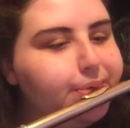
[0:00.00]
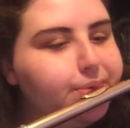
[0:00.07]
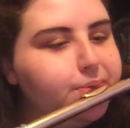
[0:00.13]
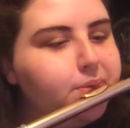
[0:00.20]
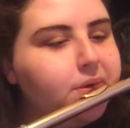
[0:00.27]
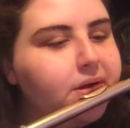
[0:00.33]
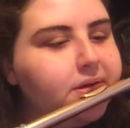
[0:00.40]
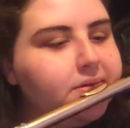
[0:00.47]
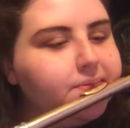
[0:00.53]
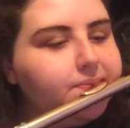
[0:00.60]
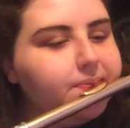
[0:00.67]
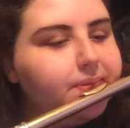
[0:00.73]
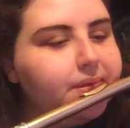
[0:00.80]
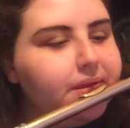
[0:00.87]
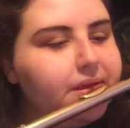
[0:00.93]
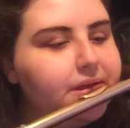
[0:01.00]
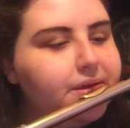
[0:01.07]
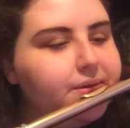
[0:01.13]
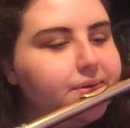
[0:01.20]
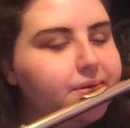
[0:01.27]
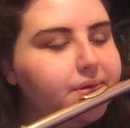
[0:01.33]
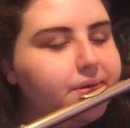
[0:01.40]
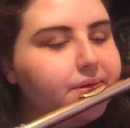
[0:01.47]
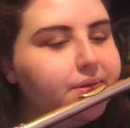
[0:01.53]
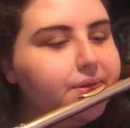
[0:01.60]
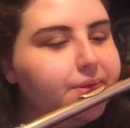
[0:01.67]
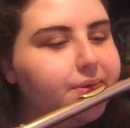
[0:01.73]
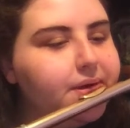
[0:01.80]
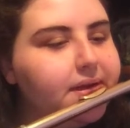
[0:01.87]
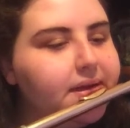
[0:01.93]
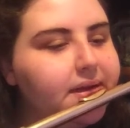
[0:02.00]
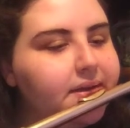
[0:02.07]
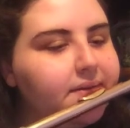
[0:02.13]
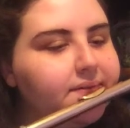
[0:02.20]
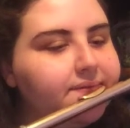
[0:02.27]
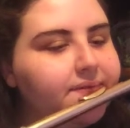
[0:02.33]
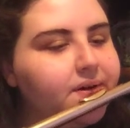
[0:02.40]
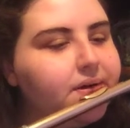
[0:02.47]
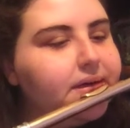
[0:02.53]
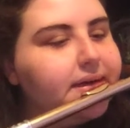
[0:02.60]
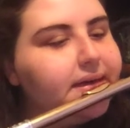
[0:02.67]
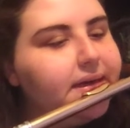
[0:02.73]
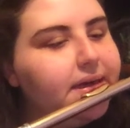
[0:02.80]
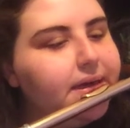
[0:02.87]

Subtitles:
1, 2, 3, 4.